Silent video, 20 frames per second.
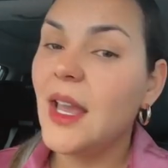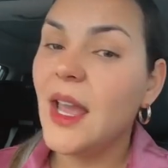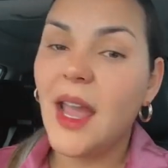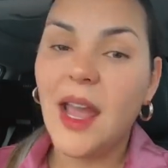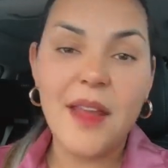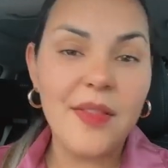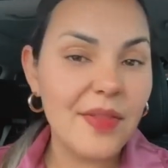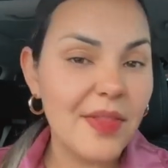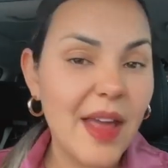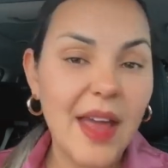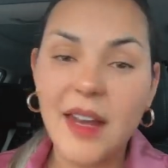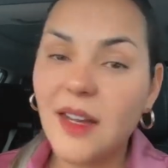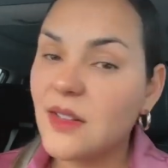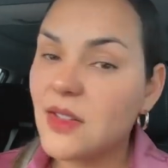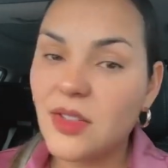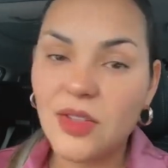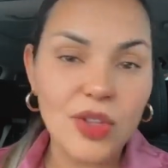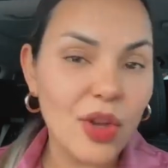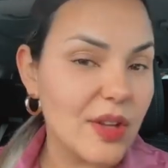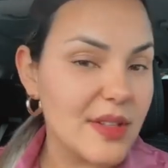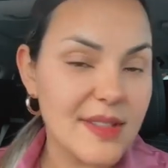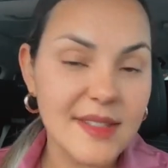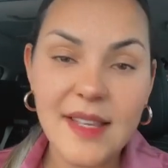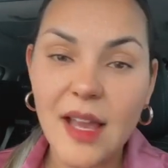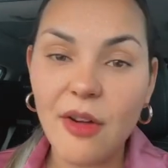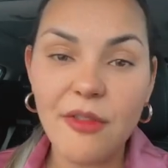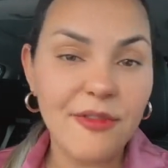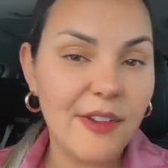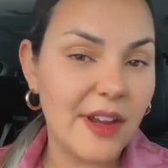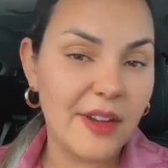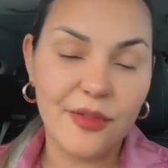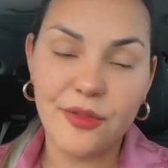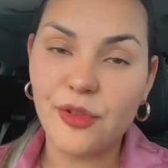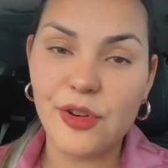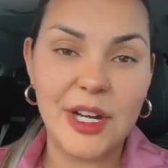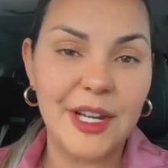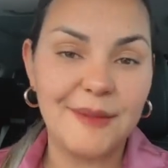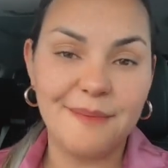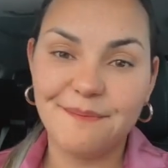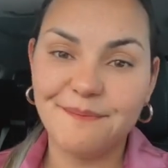and that it's not sulfate
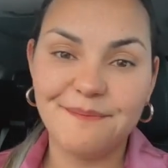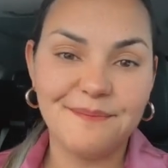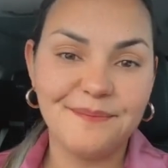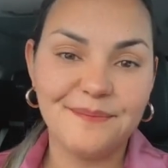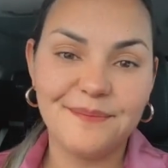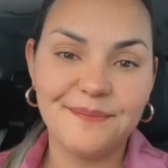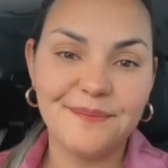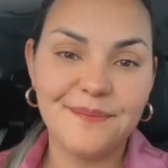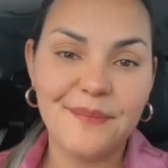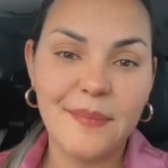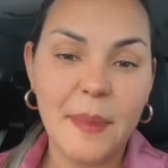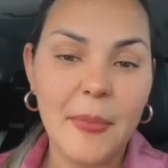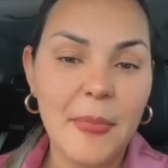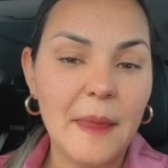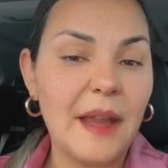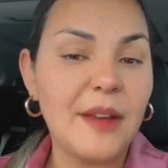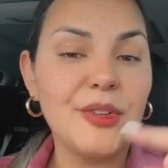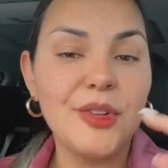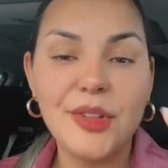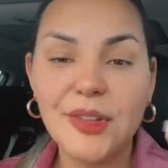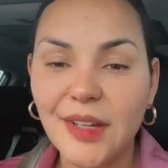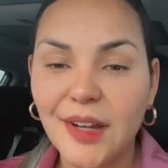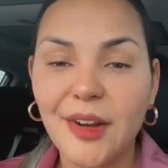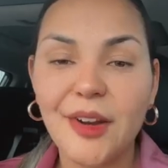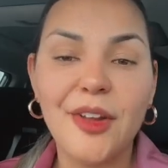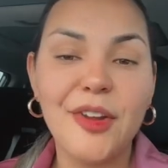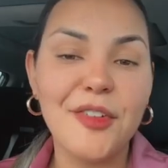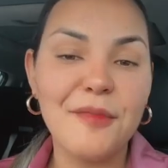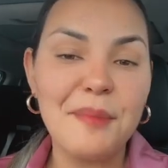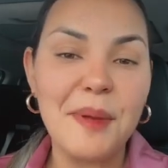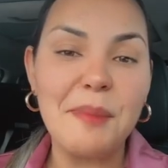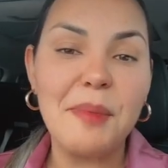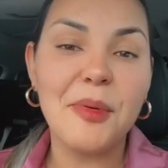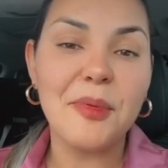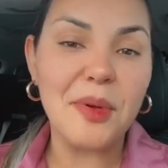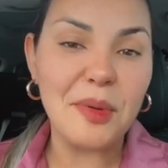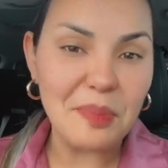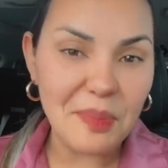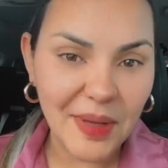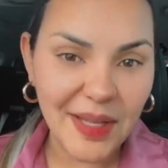free. I know that a lot of people
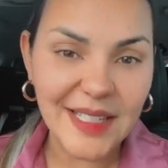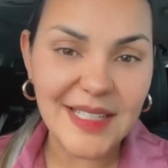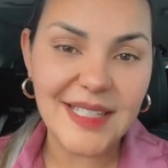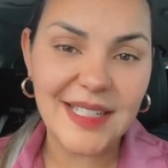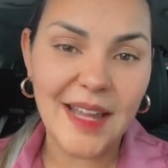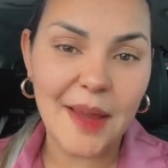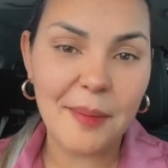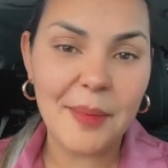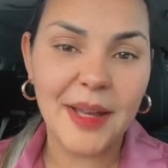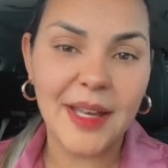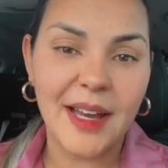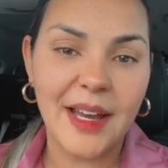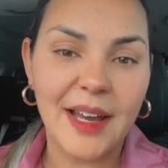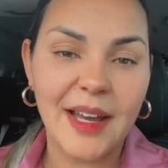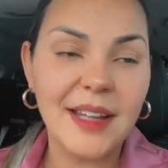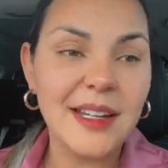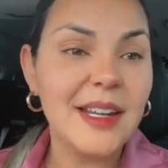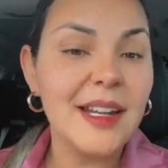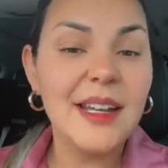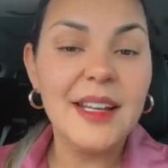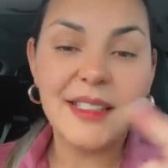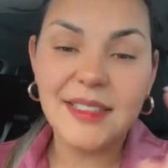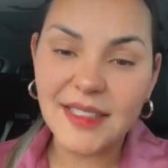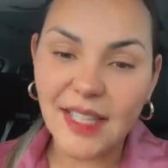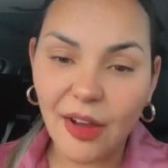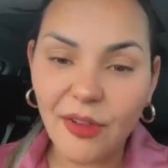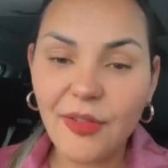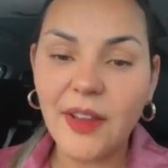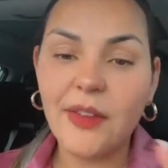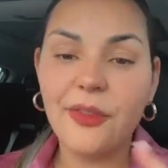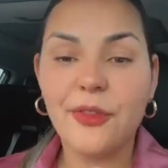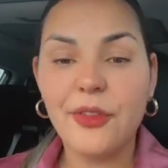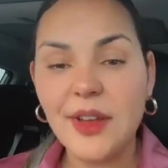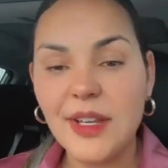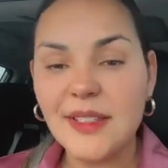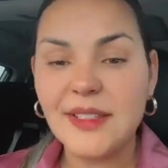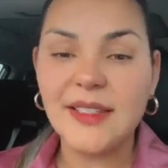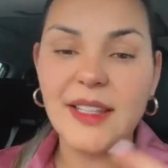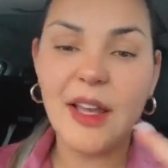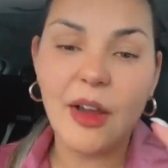repeat that by heart. Sulfate
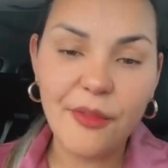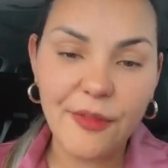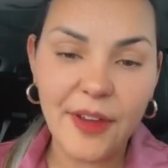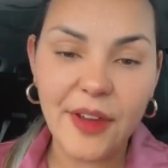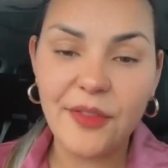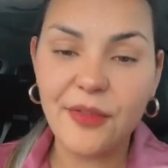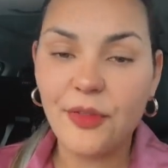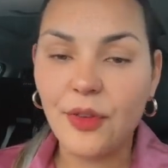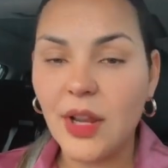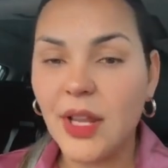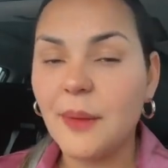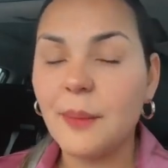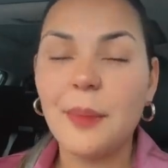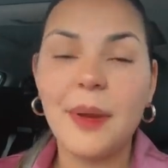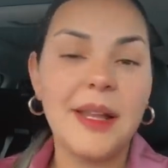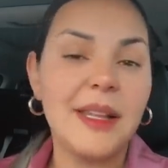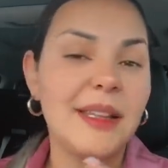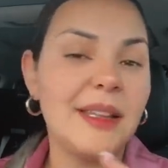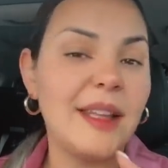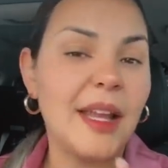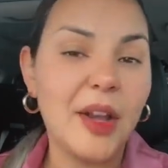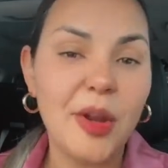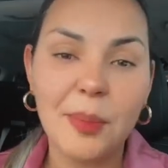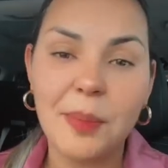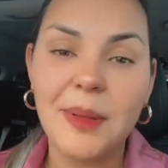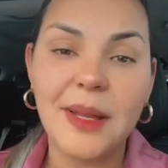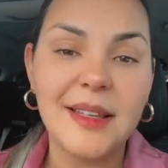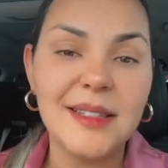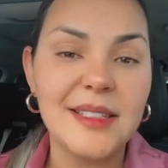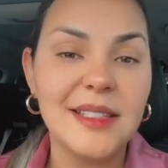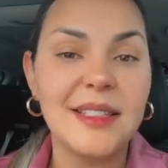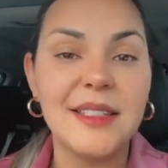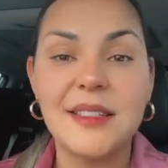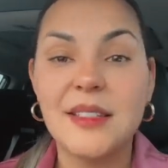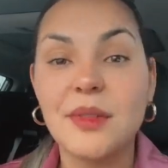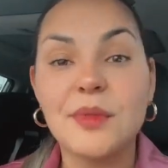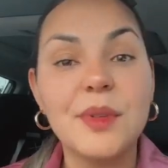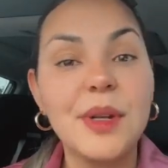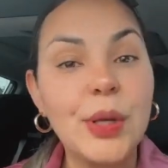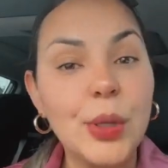free, but nanoplasty
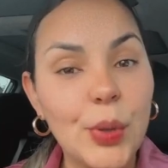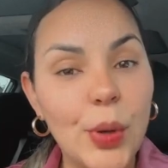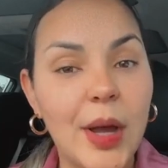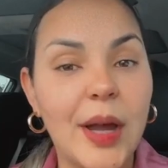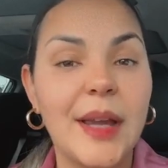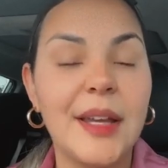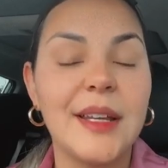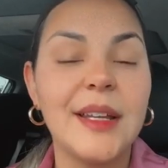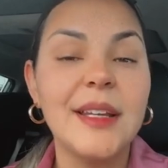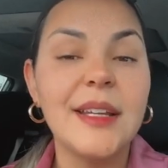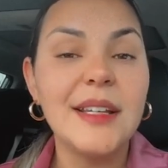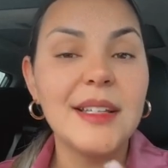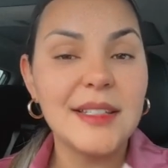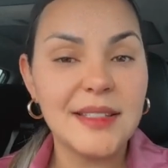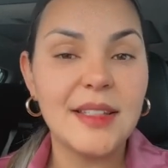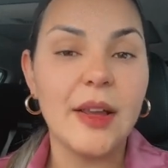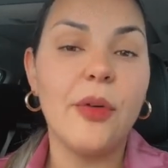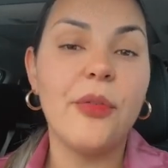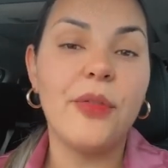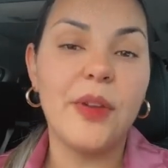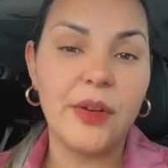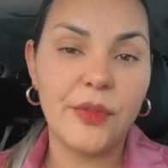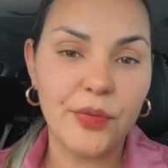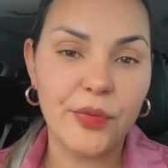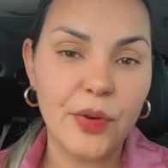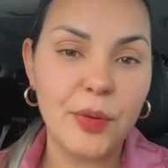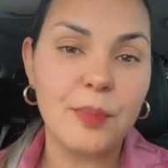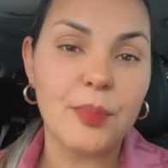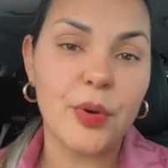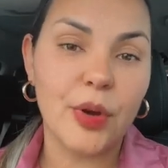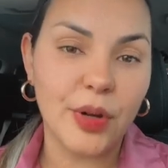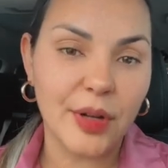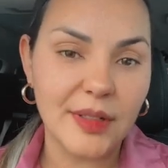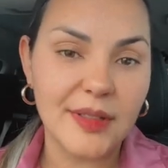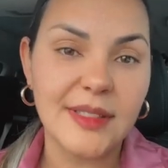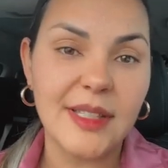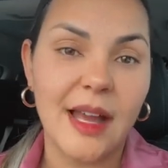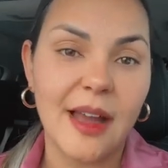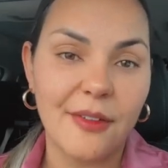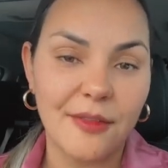doesn't require sulfate free
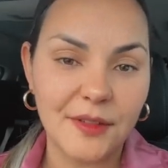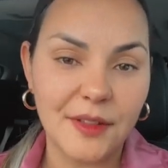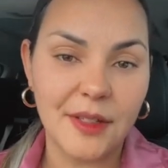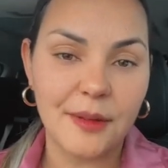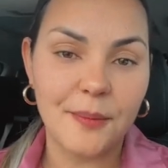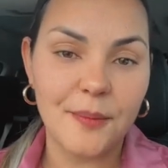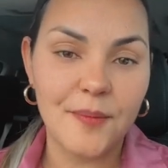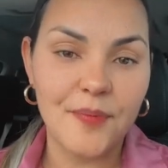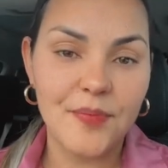products after.